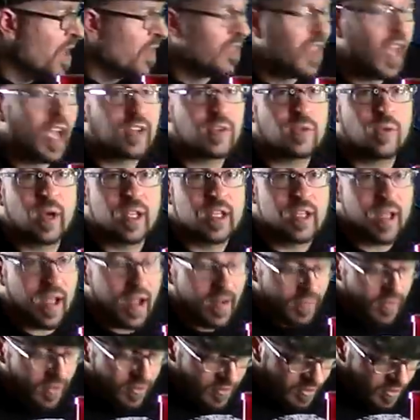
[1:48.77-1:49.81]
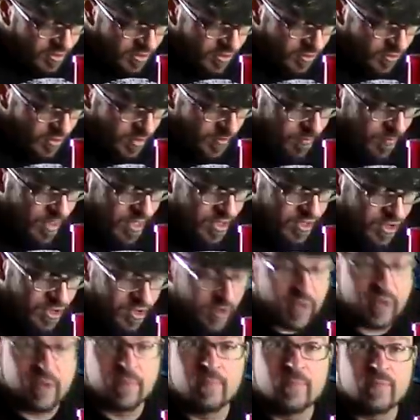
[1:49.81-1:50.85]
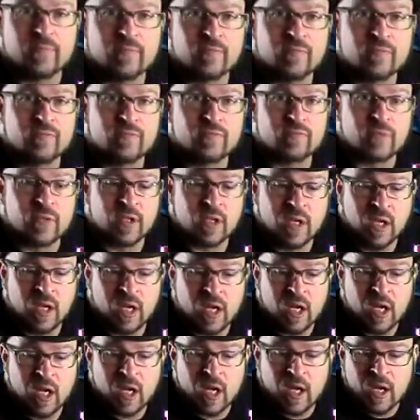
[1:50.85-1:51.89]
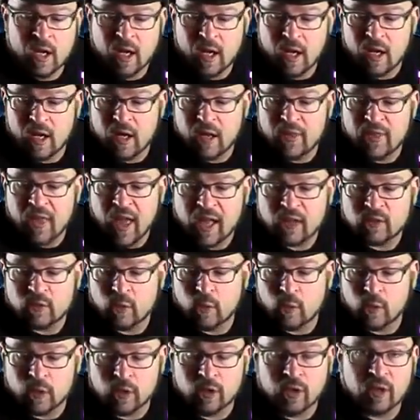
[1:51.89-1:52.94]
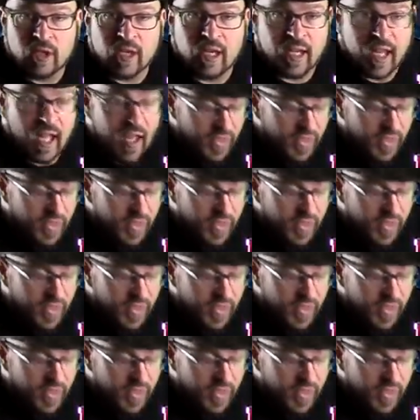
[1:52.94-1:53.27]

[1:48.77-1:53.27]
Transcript: That's why you have those extreme ranges. That's what we're looking at.